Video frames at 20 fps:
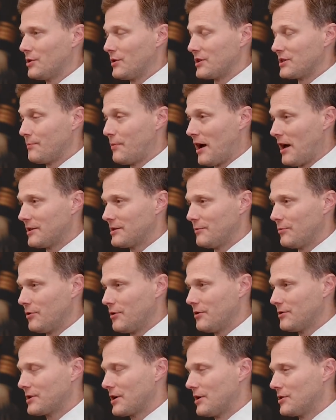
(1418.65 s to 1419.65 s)
So it's
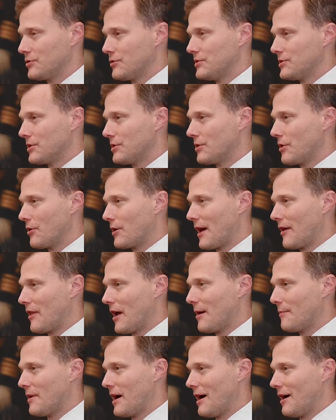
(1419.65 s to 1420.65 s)
possible those countries could go
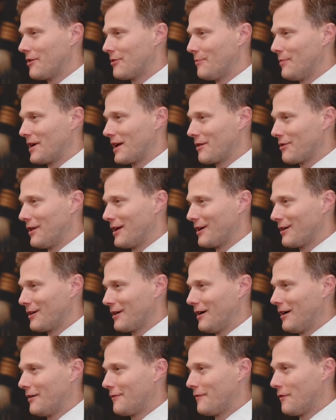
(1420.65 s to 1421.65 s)
down that path. But I
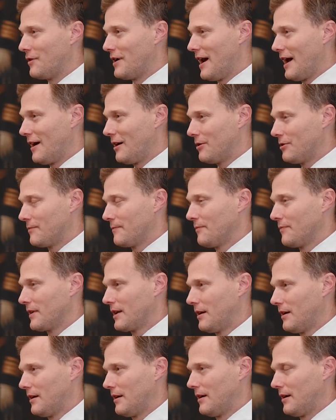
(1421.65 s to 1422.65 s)
think for now,
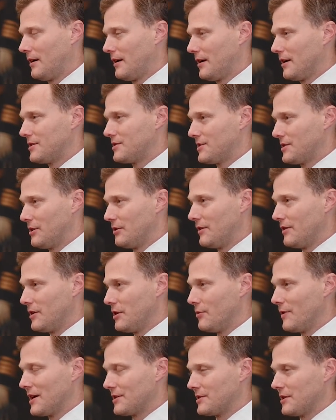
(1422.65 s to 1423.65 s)
it's
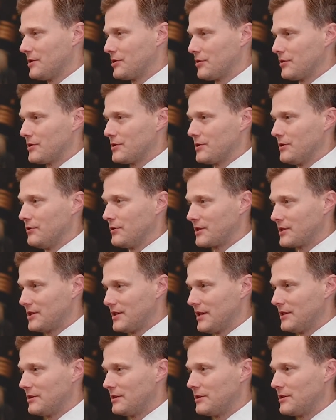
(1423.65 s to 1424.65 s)
still in the U.S. interest to
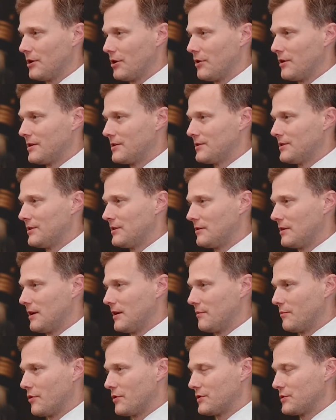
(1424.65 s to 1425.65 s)
extend deterrence
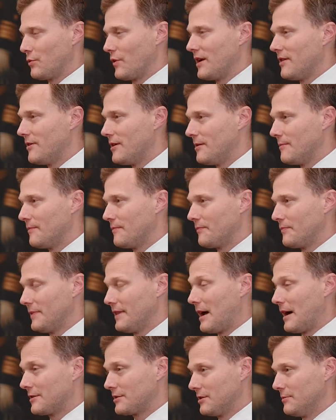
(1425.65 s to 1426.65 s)
and persuade
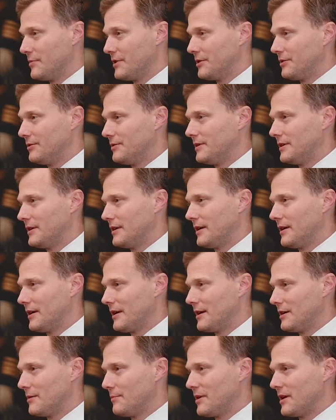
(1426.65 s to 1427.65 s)
them not to build
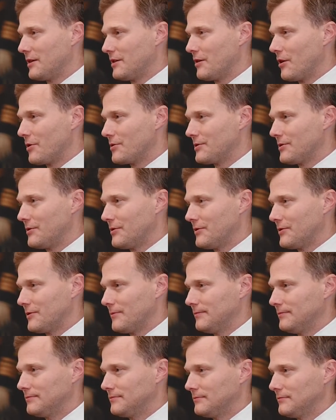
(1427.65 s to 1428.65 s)
independent
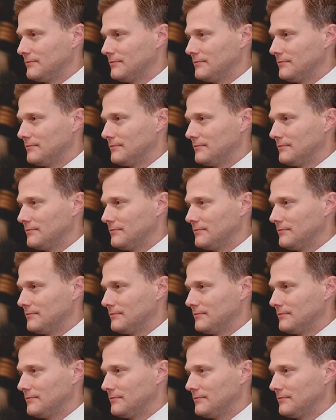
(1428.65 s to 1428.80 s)
arsenals.